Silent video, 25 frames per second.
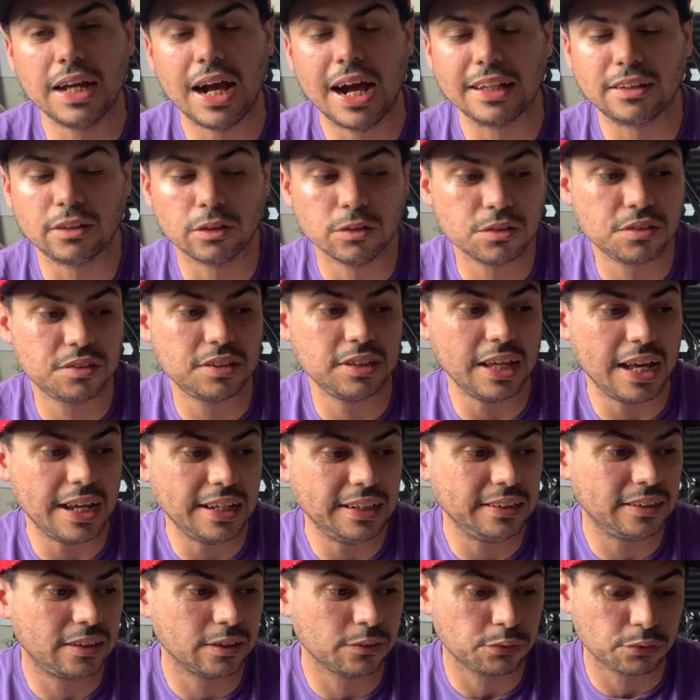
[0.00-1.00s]
I don't see
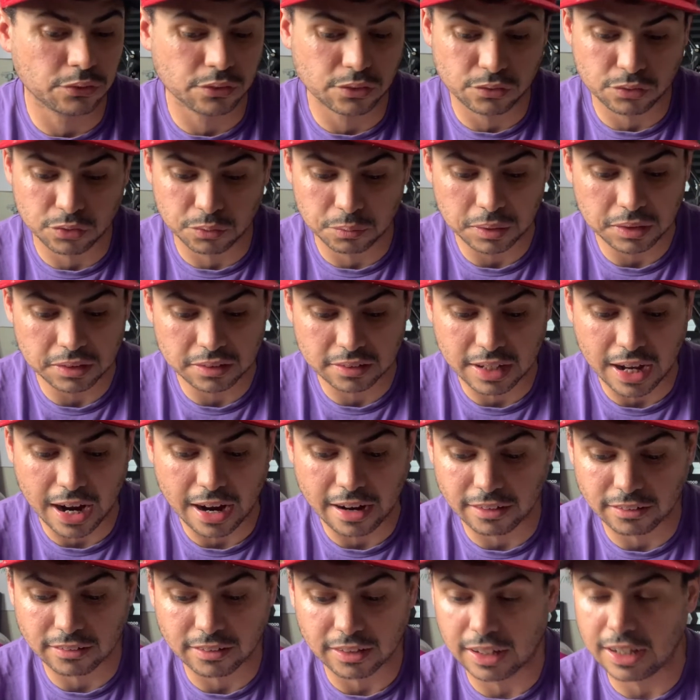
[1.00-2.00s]
any difference from his
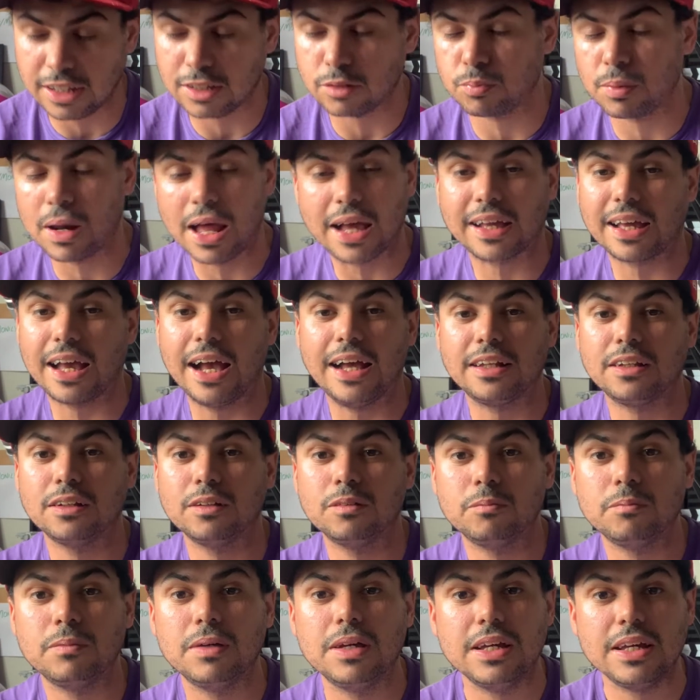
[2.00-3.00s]
character as Black
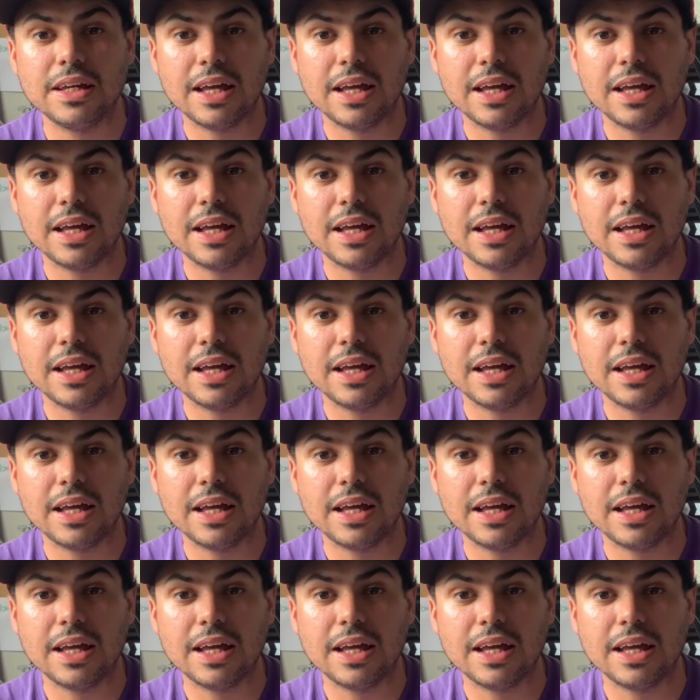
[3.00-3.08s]
Adam